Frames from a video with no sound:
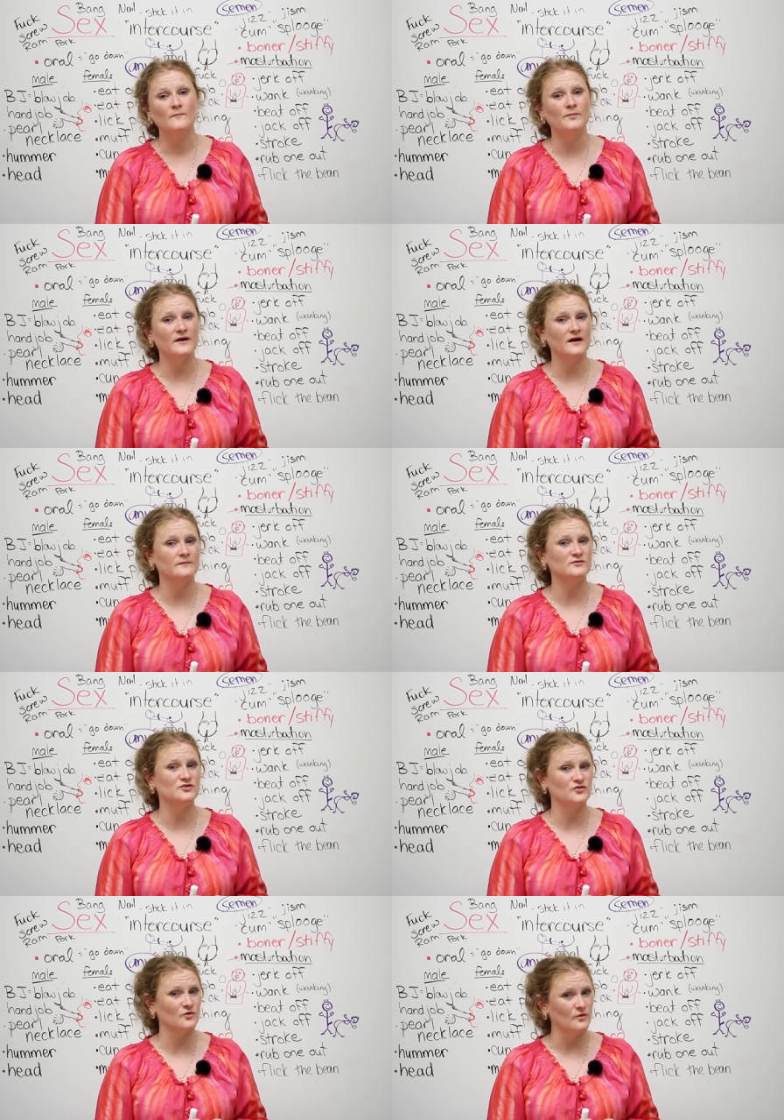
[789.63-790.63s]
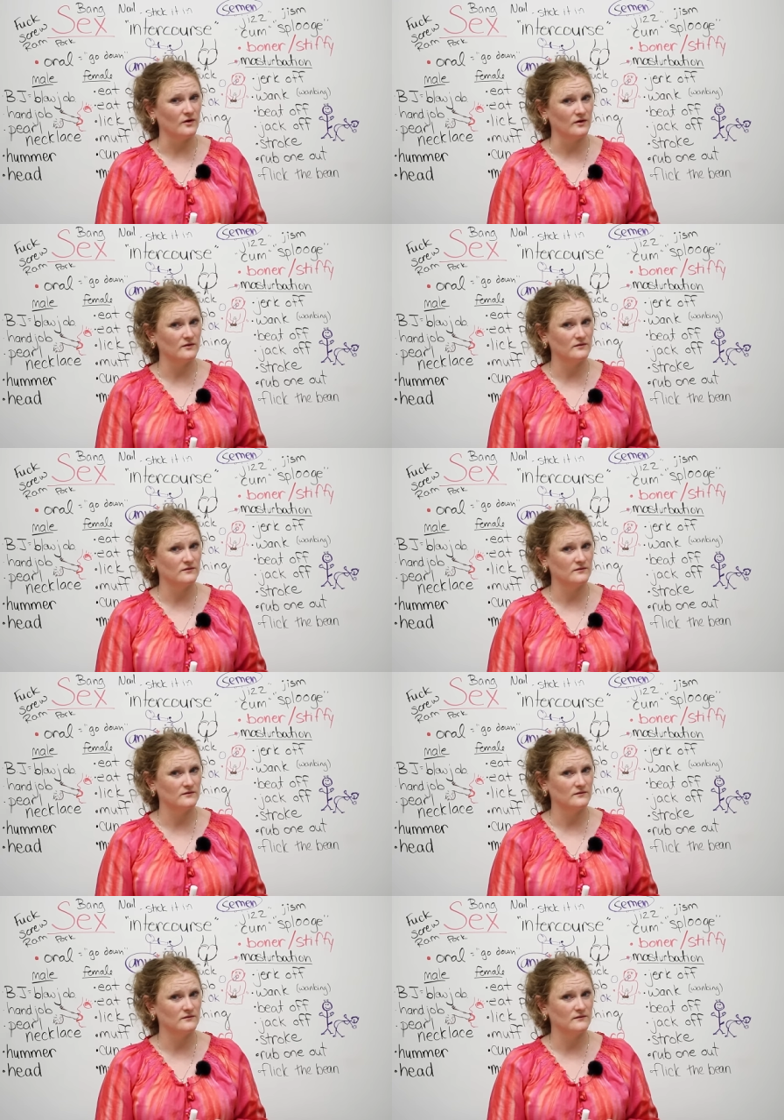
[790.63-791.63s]
But I'm sure
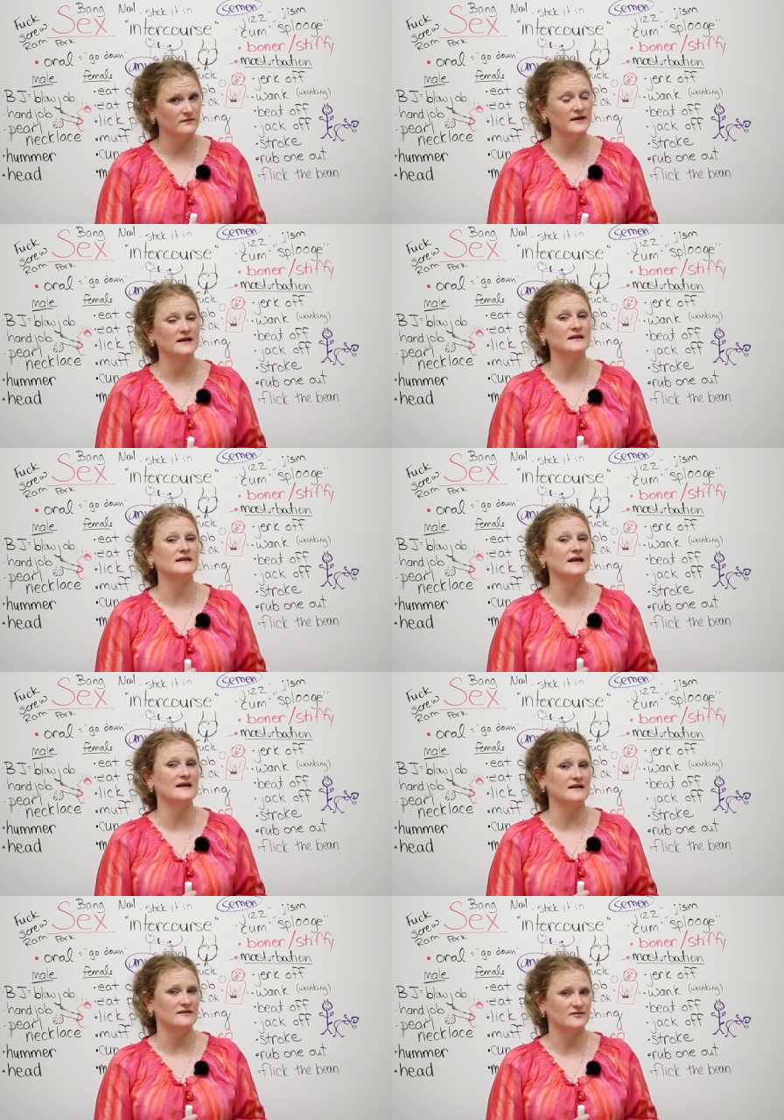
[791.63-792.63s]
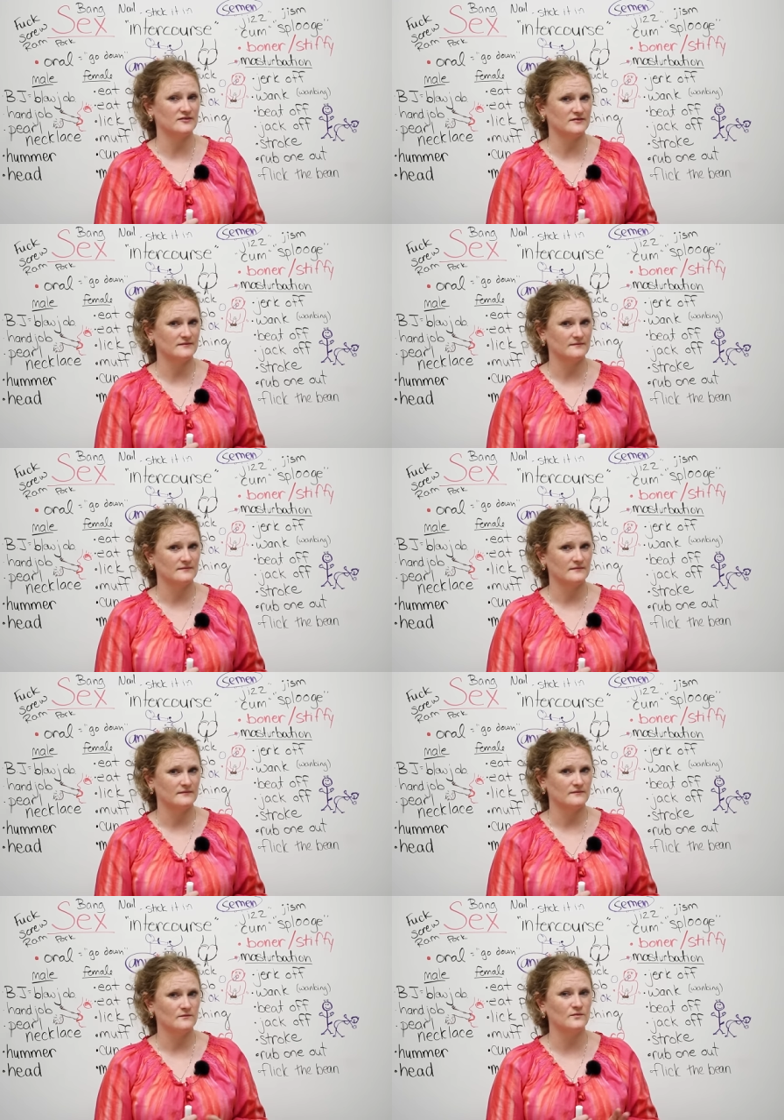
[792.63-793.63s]
that ladies
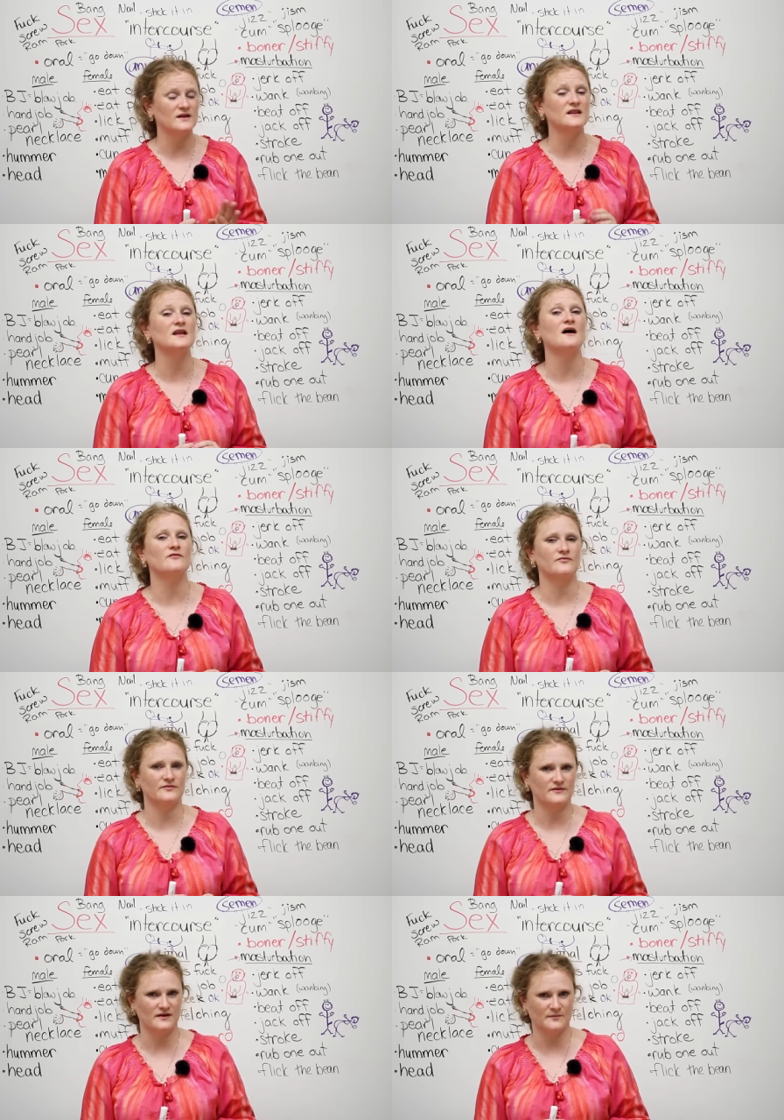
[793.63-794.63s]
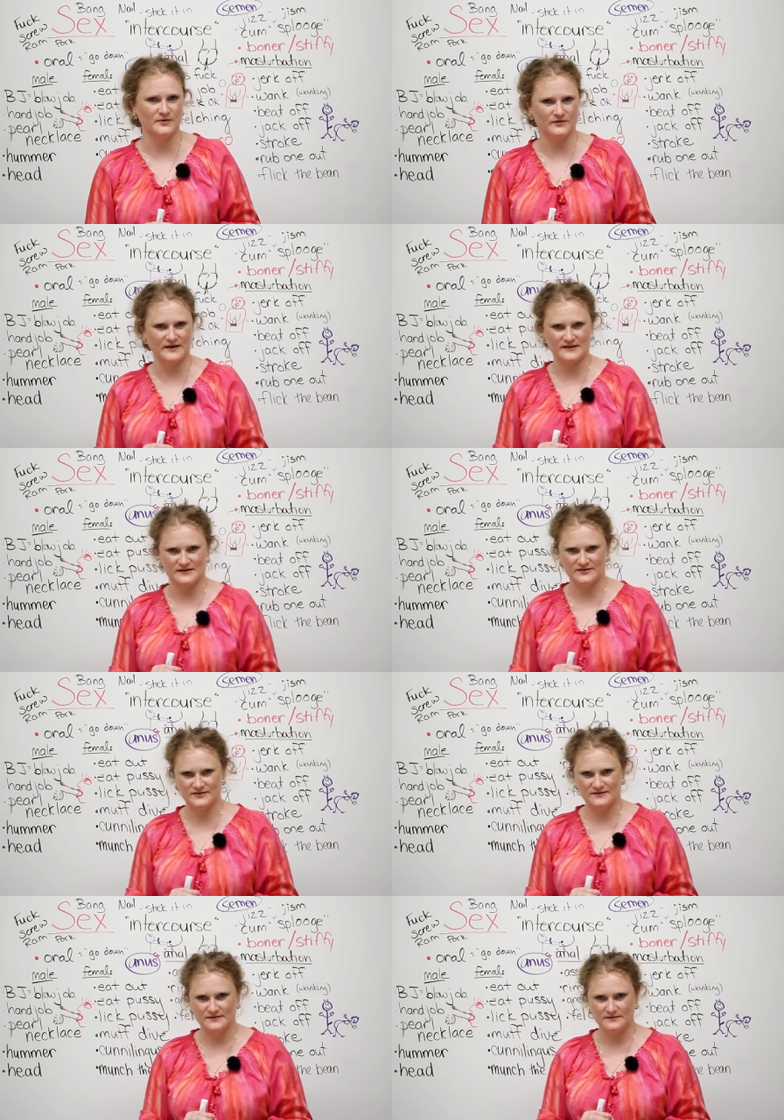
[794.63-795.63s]
would love a pearl necklace.